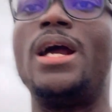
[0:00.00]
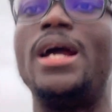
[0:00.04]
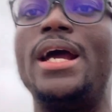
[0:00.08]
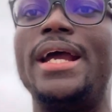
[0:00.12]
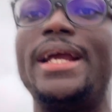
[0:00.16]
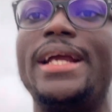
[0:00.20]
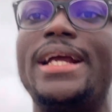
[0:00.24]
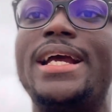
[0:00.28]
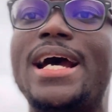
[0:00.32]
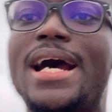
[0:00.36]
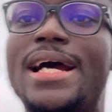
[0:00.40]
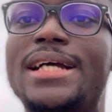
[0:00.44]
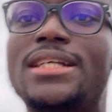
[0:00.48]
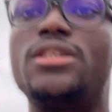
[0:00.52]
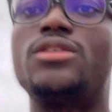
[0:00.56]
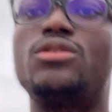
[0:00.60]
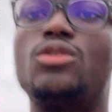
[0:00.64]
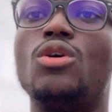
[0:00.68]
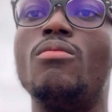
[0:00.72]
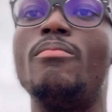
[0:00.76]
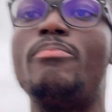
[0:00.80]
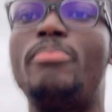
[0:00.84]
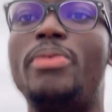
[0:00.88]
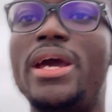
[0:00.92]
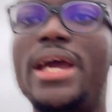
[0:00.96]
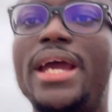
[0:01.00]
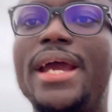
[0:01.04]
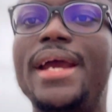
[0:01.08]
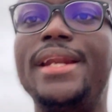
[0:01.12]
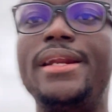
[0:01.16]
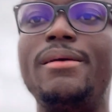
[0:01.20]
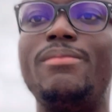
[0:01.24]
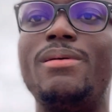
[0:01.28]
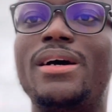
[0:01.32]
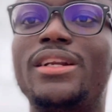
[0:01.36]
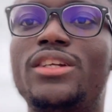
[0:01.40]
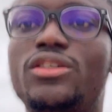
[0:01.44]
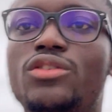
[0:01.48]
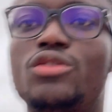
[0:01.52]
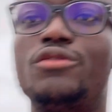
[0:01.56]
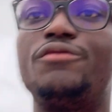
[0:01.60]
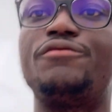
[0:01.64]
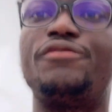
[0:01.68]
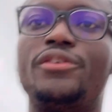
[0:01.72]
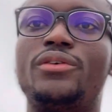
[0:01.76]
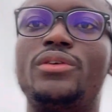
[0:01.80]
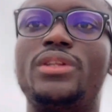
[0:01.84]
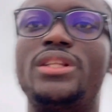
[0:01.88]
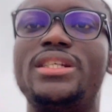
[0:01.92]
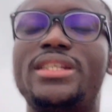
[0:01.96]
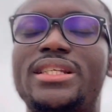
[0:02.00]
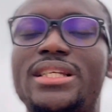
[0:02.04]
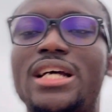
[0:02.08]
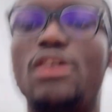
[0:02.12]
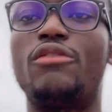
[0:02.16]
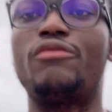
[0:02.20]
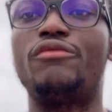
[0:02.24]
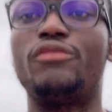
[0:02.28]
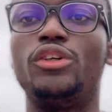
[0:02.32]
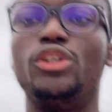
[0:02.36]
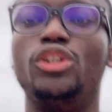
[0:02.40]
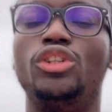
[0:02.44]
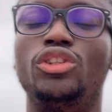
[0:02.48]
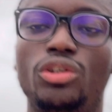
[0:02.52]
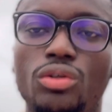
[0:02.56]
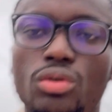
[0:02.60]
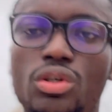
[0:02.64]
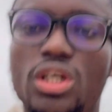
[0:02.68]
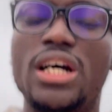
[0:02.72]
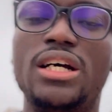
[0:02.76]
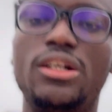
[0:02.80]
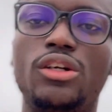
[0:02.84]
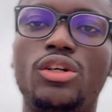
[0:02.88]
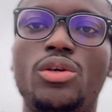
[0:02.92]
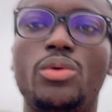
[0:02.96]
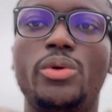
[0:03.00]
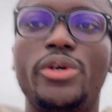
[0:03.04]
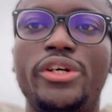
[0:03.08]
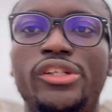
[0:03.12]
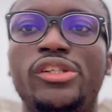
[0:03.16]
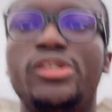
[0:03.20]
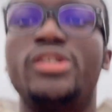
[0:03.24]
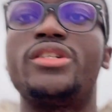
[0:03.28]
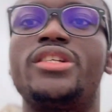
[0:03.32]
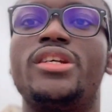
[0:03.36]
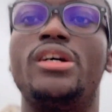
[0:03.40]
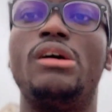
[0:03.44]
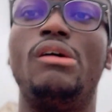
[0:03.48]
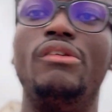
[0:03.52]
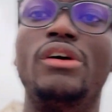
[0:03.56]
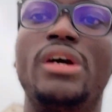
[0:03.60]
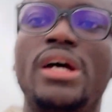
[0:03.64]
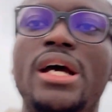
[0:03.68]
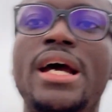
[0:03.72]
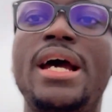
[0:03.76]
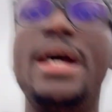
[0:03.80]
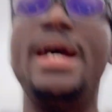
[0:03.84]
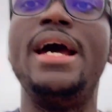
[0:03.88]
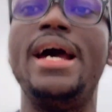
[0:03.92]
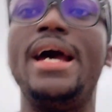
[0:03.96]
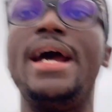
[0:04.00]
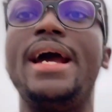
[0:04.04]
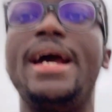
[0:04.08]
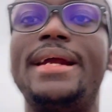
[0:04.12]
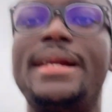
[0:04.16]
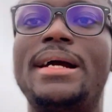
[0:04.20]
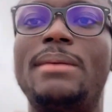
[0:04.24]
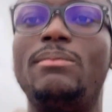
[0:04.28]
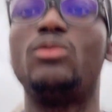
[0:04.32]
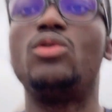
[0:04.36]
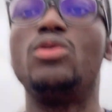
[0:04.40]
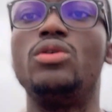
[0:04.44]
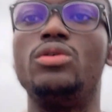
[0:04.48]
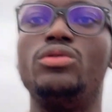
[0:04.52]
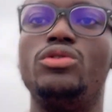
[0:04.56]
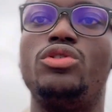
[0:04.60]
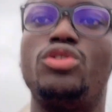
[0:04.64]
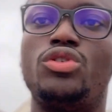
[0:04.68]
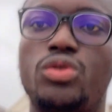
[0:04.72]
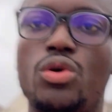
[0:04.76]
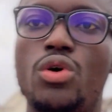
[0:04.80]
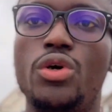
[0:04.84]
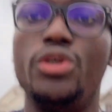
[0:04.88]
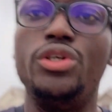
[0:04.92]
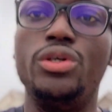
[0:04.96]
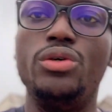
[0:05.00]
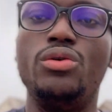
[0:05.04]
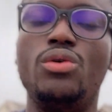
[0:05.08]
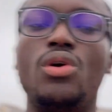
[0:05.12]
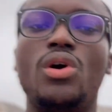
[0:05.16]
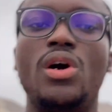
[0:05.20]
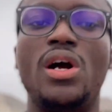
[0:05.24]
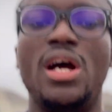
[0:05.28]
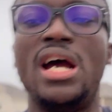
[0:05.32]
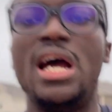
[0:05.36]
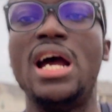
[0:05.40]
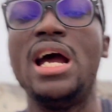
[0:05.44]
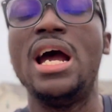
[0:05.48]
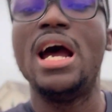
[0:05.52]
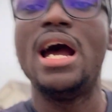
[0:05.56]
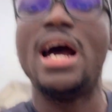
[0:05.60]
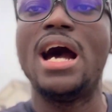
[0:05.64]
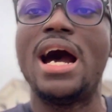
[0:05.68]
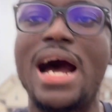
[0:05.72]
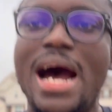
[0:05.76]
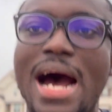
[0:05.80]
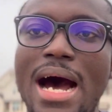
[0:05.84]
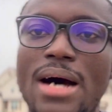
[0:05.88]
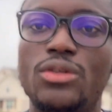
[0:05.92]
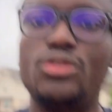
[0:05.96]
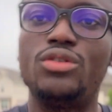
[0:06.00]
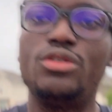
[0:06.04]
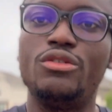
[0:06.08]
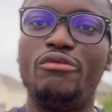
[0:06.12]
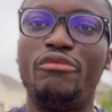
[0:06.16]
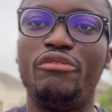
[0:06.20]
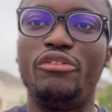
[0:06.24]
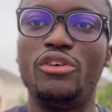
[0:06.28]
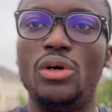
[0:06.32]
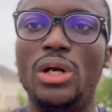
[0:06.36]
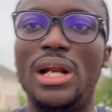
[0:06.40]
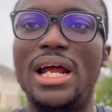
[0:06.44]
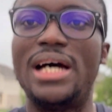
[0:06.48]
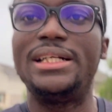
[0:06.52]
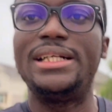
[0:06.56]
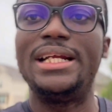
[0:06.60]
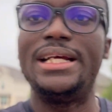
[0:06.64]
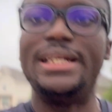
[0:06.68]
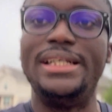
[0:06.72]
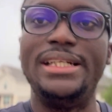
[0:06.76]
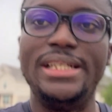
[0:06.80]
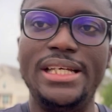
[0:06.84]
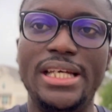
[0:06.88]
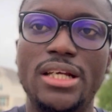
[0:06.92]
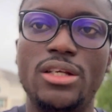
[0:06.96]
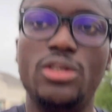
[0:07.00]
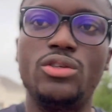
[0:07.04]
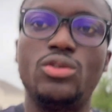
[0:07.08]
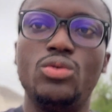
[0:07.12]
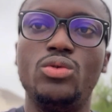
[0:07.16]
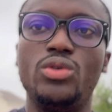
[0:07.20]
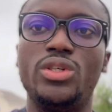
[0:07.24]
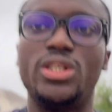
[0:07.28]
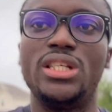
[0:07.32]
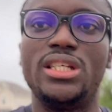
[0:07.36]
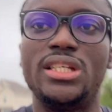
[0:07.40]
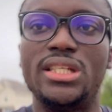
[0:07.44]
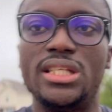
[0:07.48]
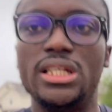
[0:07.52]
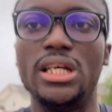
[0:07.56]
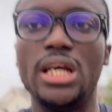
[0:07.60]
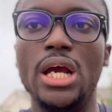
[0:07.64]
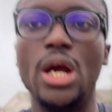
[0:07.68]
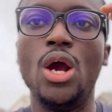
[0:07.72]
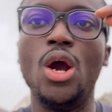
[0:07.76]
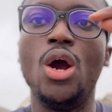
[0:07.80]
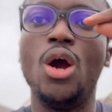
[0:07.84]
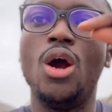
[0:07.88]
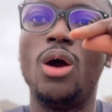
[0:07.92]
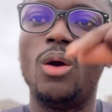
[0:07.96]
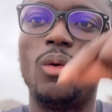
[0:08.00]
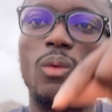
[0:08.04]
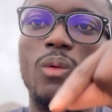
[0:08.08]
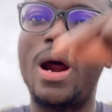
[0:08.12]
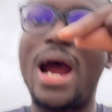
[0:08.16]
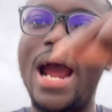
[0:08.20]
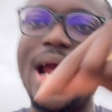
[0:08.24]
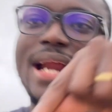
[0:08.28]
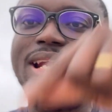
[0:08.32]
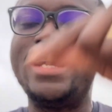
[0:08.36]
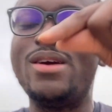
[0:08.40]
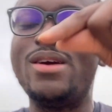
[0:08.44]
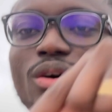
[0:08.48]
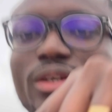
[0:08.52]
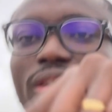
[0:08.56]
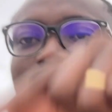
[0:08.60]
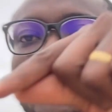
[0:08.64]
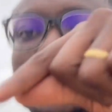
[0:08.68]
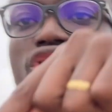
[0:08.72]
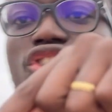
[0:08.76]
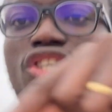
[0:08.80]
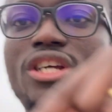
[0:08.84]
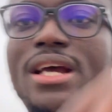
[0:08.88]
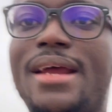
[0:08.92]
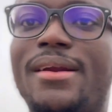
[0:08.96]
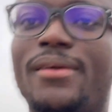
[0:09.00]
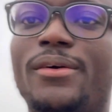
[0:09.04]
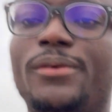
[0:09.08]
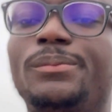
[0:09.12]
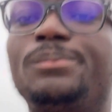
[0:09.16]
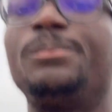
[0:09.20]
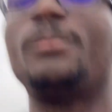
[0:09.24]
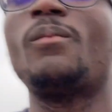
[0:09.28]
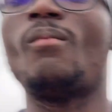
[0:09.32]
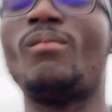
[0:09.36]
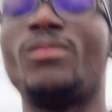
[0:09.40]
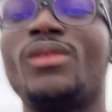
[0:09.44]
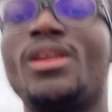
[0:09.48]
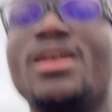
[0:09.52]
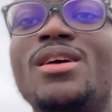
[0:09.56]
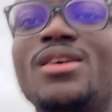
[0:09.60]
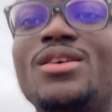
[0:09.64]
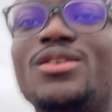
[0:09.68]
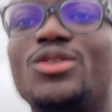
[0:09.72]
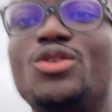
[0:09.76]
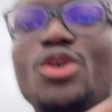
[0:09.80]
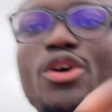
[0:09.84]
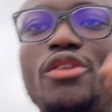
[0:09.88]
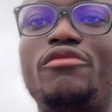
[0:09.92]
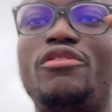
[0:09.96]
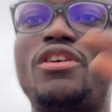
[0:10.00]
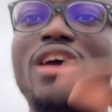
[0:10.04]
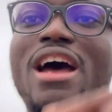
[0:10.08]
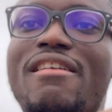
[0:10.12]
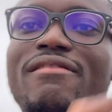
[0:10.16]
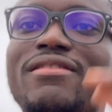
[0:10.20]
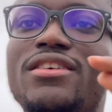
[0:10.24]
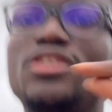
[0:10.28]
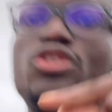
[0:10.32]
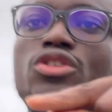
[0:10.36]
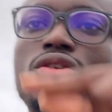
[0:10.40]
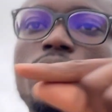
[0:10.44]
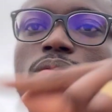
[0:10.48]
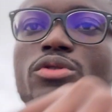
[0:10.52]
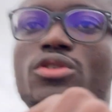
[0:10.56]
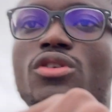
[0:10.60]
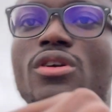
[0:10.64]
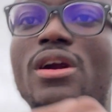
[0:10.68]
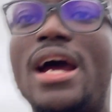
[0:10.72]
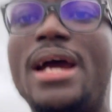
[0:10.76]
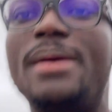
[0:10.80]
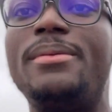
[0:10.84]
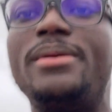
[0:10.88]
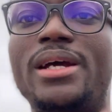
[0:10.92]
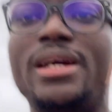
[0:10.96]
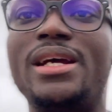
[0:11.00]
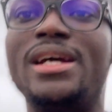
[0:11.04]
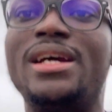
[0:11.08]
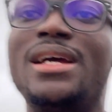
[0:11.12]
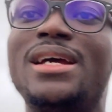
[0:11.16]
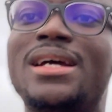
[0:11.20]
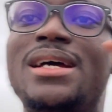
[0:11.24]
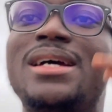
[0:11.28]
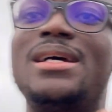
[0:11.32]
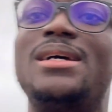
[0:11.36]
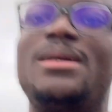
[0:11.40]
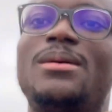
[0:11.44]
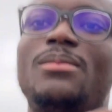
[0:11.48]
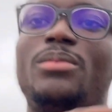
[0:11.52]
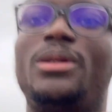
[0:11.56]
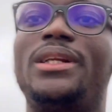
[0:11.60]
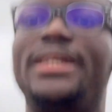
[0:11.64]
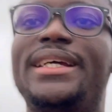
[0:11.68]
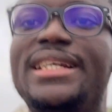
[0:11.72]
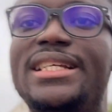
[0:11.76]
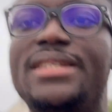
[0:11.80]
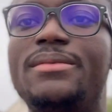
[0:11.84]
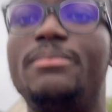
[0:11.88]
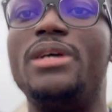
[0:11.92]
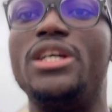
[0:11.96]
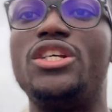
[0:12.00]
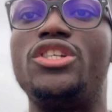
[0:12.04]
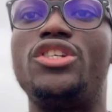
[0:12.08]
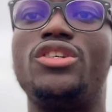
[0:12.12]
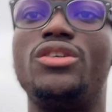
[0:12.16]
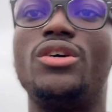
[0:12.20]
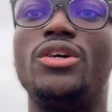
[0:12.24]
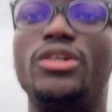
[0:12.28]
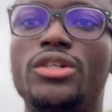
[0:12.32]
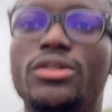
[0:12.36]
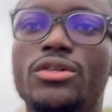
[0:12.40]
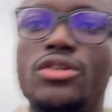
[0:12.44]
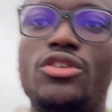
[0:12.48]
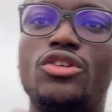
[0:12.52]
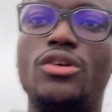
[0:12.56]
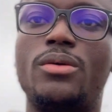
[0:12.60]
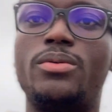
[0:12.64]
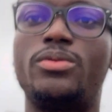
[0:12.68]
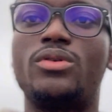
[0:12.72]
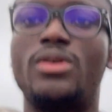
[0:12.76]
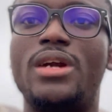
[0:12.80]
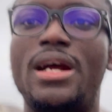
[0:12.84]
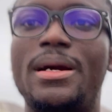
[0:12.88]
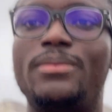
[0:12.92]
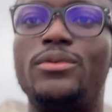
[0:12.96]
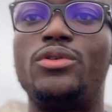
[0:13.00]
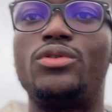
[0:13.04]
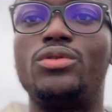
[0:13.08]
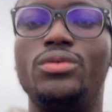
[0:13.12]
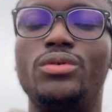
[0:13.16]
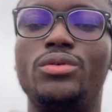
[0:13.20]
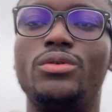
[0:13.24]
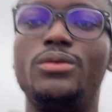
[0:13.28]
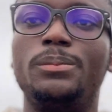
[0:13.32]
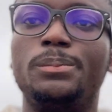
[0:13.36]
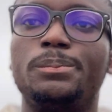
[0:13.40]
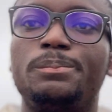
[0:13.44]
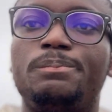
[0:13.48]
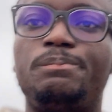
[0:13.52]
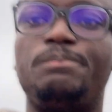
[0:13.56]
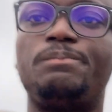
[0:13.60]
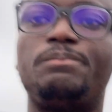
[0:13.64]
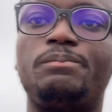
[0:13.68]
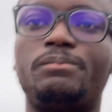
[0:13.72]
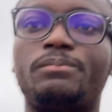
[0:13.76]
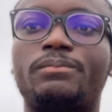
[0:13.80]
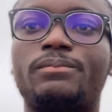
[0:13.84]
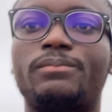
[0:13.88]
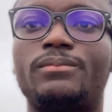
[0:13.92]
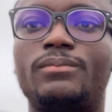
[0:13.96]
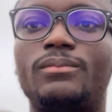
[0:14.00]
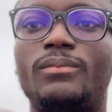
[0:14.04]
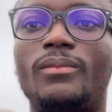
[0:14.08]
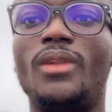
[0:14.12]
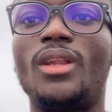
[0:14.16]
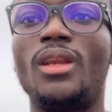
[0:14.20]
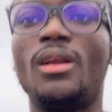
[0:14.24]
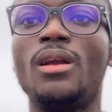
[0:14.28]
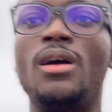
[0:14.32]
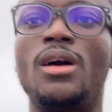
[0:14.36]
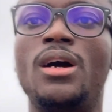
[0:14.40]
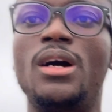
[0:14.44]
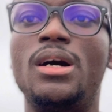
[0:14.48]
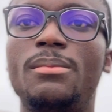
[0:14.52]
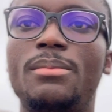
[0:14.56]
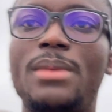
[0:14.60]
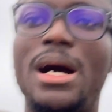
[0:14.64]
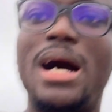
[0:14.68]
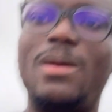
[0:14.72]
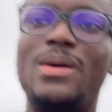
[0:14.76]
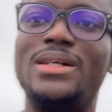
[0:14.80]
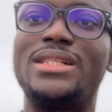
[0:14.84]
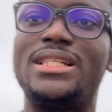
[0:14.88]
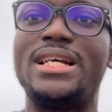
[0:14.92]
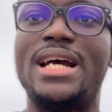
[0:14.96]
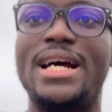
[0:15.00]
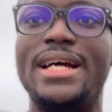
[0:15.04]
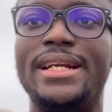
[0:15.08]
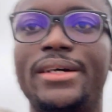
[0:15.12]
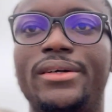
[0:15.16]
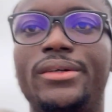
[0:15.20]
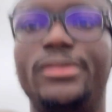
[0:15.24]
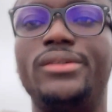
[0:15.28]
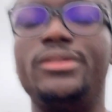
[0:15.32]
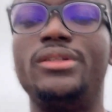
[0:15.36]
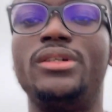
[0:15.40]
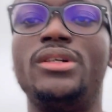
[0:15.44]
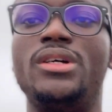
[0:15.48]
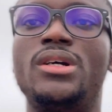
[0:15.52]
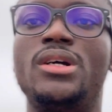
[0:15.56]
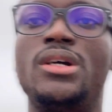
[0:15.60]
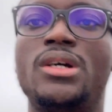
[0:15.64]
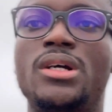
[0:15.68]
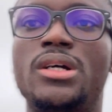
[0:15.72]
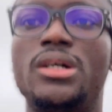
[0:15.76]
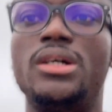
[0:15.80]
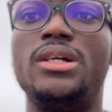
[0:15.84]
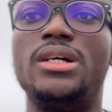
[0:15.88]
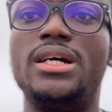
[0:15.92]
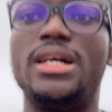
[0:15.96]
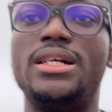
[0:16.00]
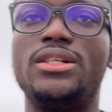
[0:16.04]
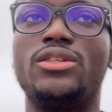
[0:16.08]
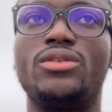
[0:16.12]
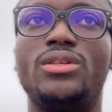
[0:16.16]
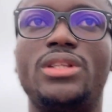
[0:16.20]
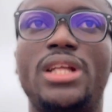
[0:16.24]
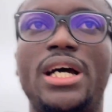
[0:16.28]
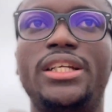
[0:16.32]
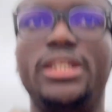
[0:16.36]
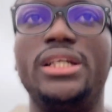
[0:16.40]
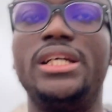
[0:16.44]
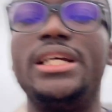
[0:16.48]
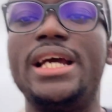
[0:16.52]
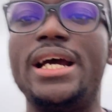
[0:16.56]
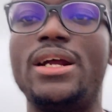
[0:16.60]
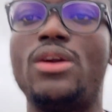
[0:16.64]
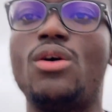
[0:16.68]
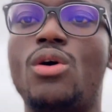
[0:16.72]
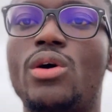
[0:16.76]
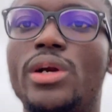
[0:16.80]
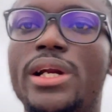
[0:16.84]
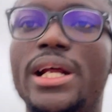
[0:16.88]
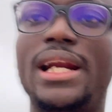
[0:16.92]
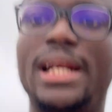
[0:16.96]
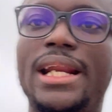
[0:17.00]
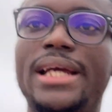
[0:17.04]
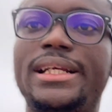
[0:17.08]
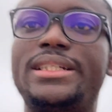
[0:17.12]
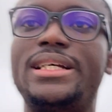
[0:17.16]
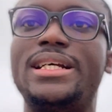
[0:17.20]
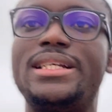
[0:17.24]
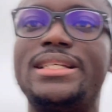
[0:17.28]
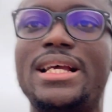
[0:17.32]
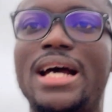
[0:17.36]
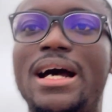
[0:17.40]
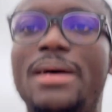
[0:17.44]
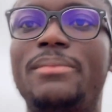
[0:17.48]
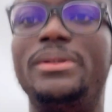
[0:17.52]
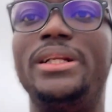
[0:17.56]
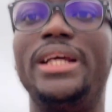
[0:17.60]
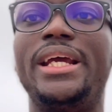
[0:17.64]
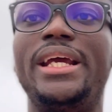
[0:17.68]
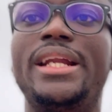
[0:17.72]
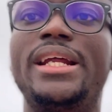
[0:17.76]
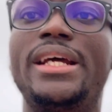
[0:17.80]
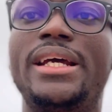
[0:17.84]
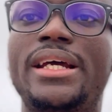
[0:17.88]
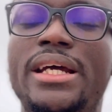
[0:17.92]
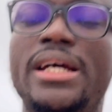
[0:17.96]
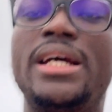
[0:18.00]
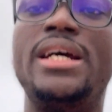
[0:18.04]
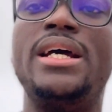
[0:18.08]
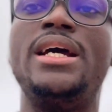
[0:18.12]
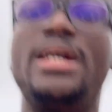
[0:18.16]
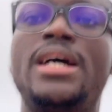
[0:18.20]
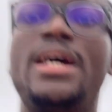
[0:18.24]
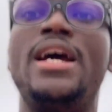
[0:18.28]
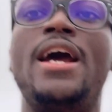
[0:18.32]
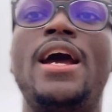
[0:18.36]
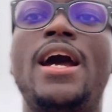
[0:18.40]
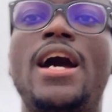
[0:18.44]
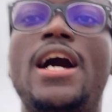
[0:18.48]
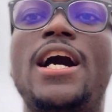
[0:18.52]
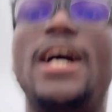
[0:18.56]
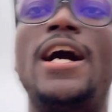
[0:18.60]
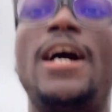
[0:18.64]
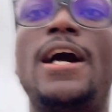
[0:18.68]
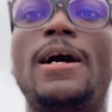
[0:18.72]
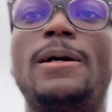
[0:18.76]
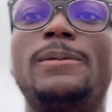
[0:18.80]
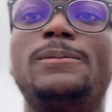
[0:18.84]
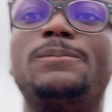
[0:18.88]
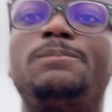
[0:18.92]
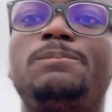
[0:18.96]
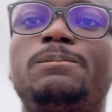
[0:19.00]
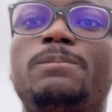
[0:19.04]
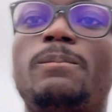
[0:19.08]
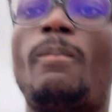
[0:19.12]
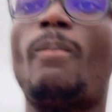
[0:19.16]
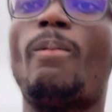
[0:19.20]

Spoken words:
And guys, don't pay anybody to fill this out for you. You can do it yourself. And I'm going to show you how to fill out the DS260 right on this channel. So if you haven't subscribed, please make sure you subscribe to our channel so that you get all the latest update. Um,